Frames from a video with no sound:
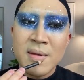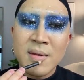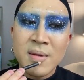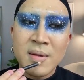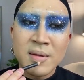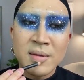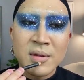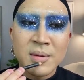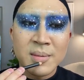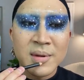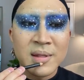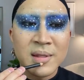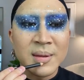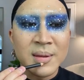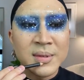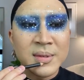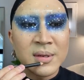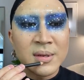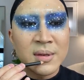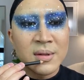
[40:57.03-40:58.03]
So my
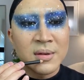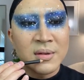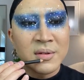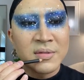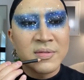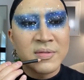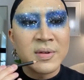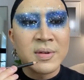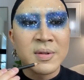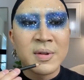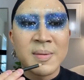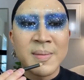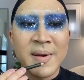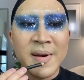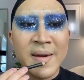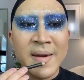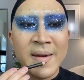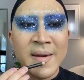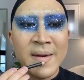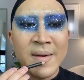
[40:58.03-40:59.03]
lips look a little fuller,
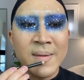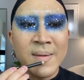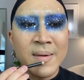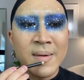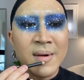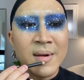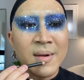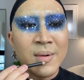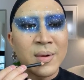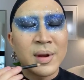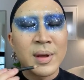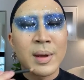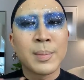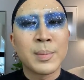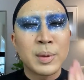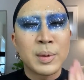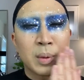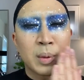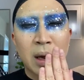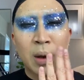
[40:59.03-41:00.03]
but I
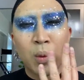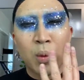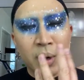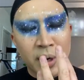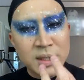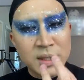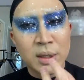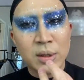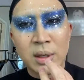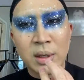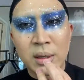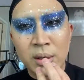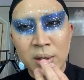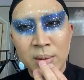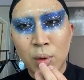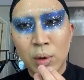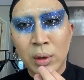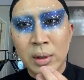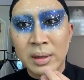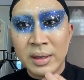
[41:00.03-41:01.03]
want it to look a little
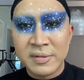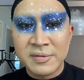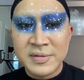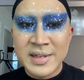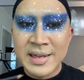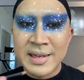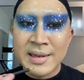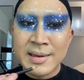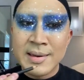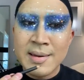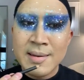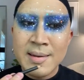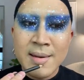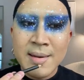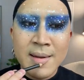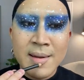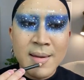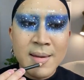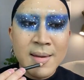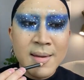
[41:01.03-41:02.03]
more lived in.
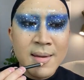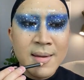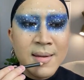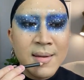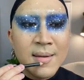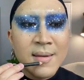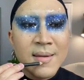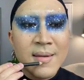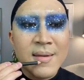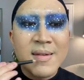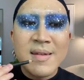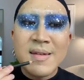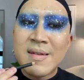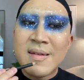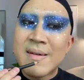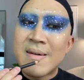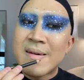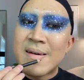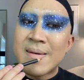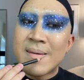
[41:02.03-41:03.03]

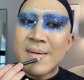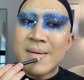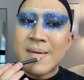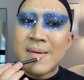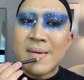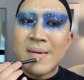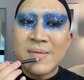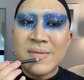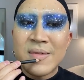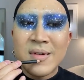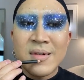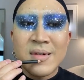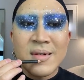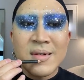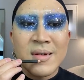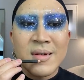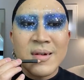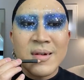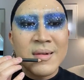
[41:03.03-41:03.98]
So I'm gonna overdraw